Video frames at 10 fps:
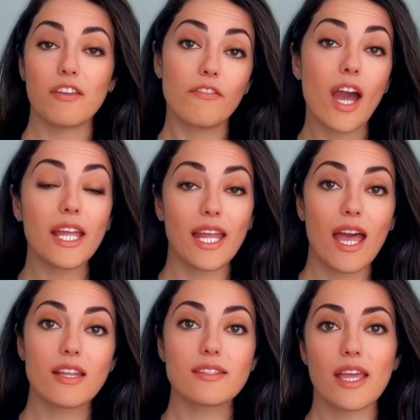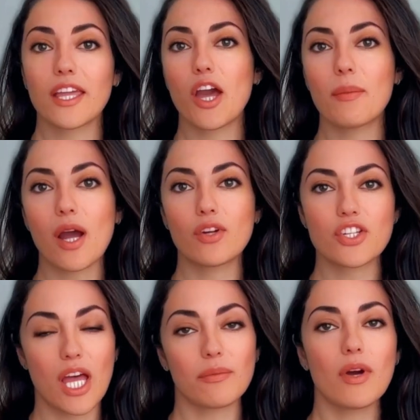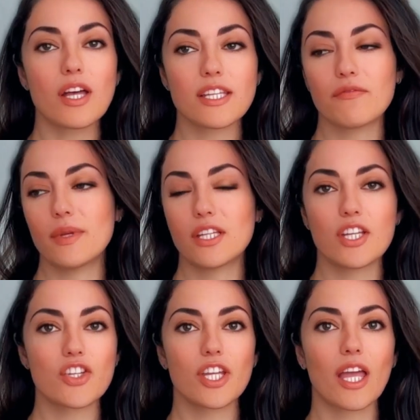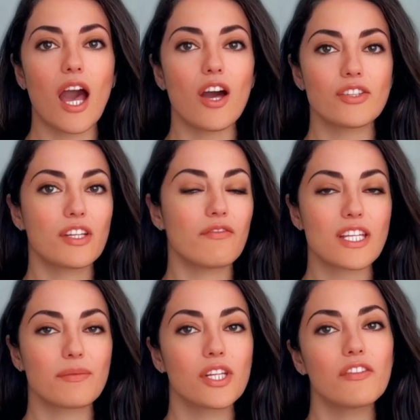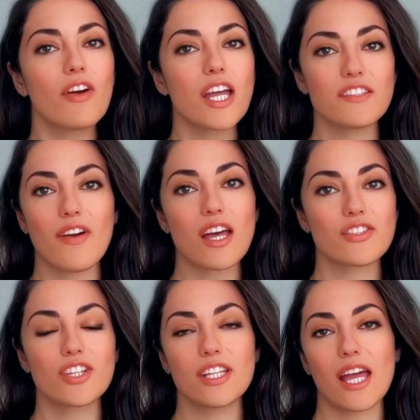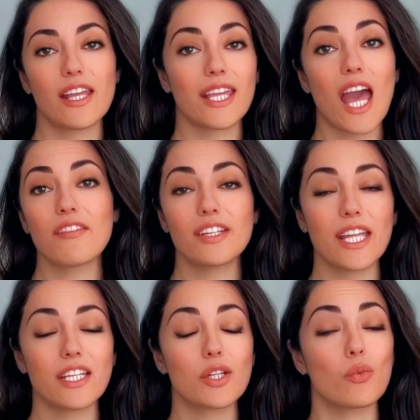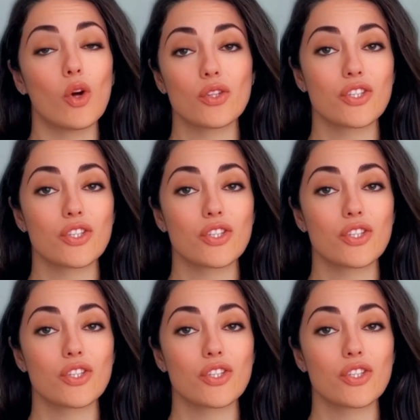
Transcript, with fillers: In finance, AI powered chatbots have been dishing out investment advice faster than a caffeinated Wall